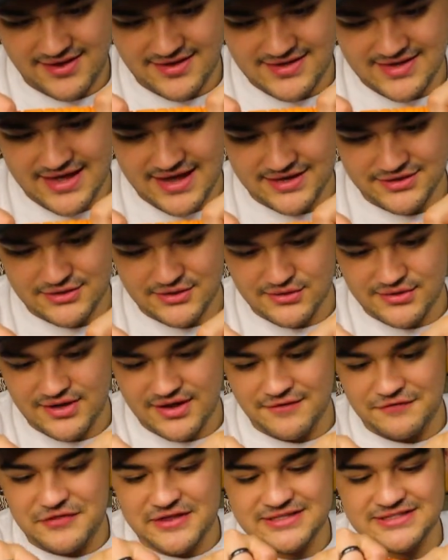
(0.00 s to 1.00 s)
Yeah, dude,
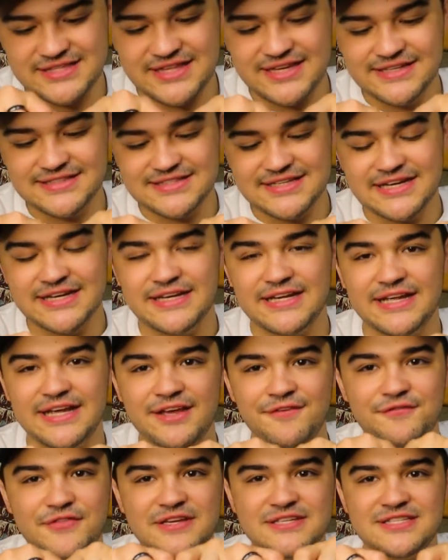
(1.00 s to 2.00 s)

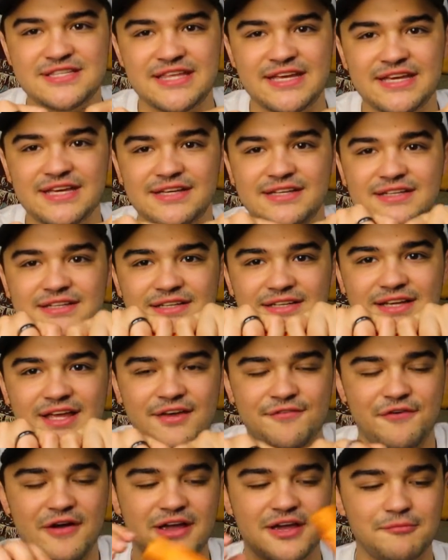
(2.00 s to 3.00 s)

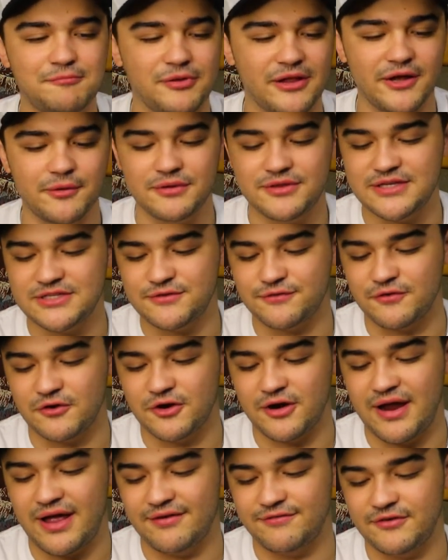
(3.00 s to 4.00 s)
if I could play with this
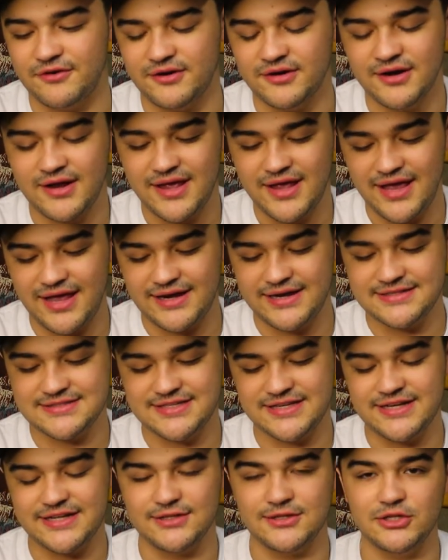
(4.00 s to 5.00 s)
forever and it
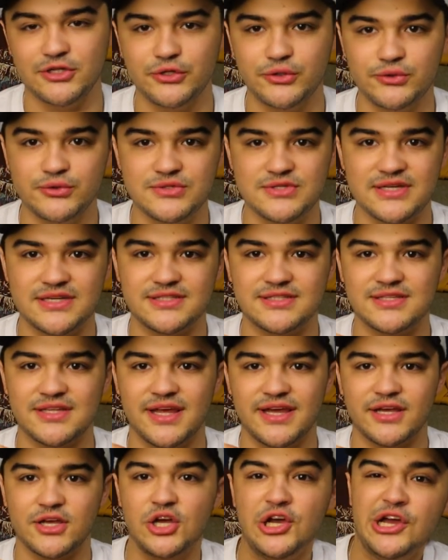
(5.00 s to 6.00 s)
didn't lose its
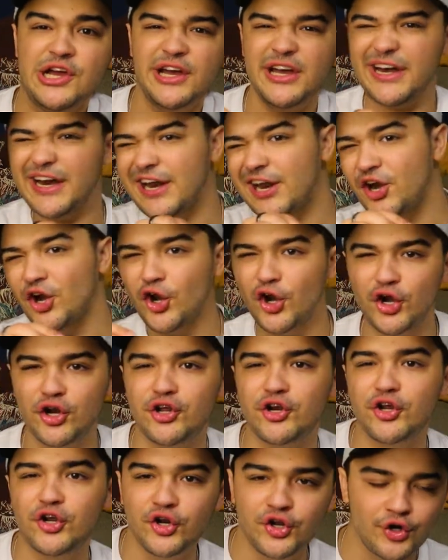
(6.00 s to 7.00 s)
like
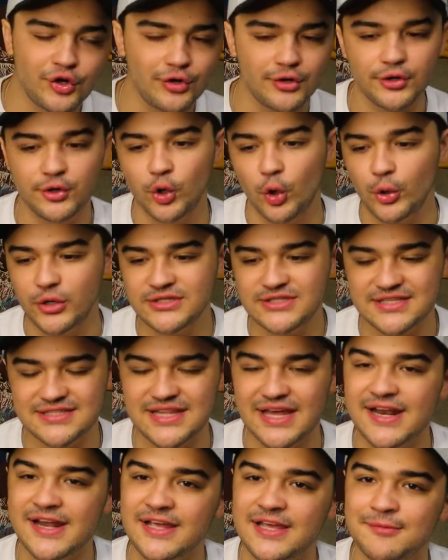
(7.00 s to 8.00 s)
noises
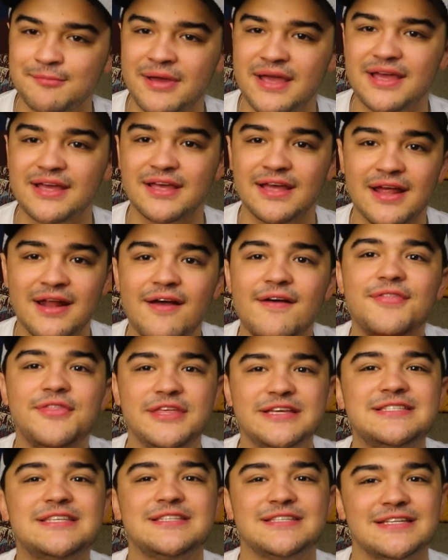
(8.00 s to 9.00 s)
that it can make,
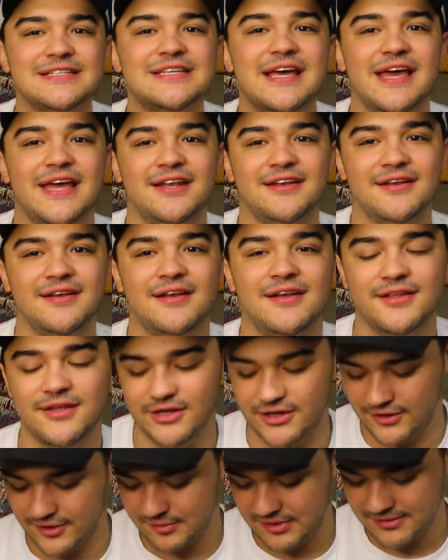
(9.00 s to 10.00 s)
this is a 10.
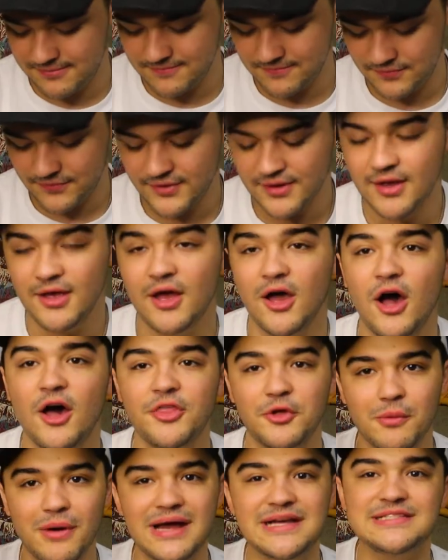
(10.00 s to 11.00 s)
You know what I mean?
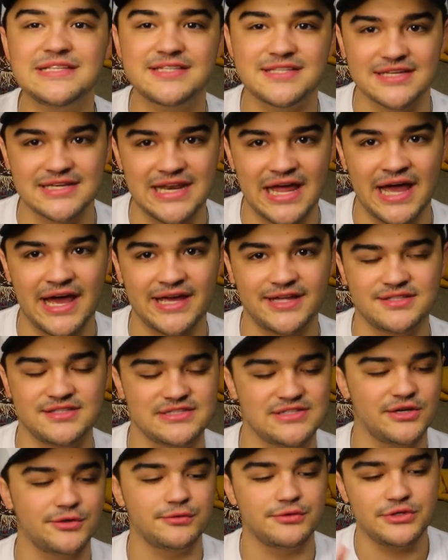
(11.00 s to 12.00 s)
Otherwise, it's a 9.
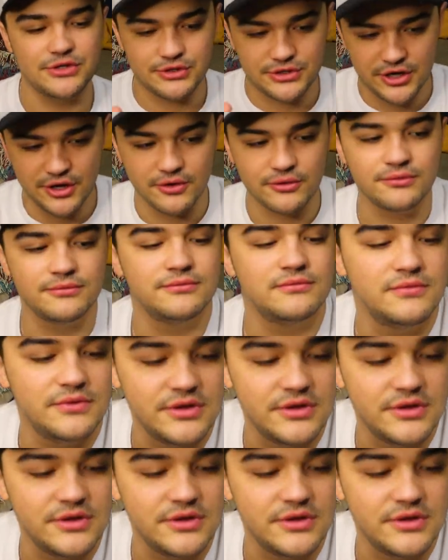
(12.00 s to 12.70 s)
So, you know.